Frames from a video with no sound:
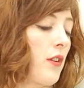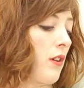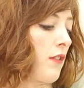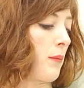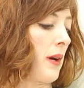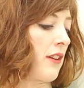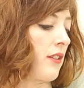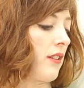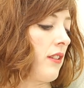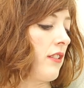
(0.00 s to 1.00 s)
the softer
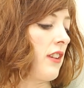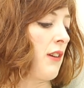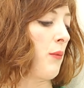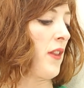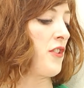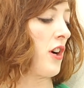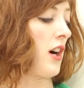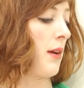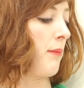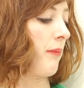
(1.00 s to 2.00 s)
passions, save with a
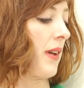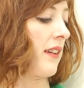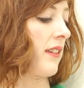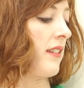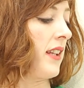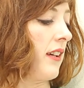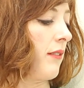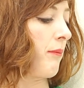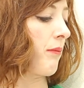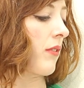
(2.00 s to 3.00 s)
jibe and a
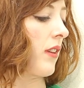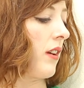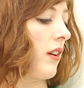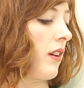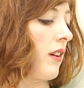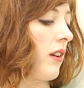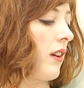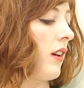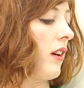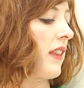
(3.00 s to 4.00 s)
sneer.
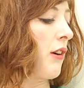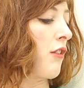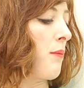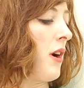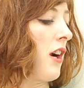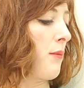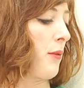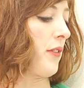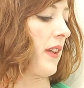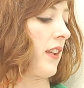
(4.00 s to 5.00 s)
They were
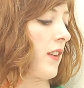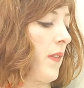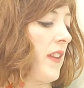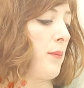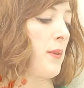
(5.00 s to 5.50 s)
admirable things for the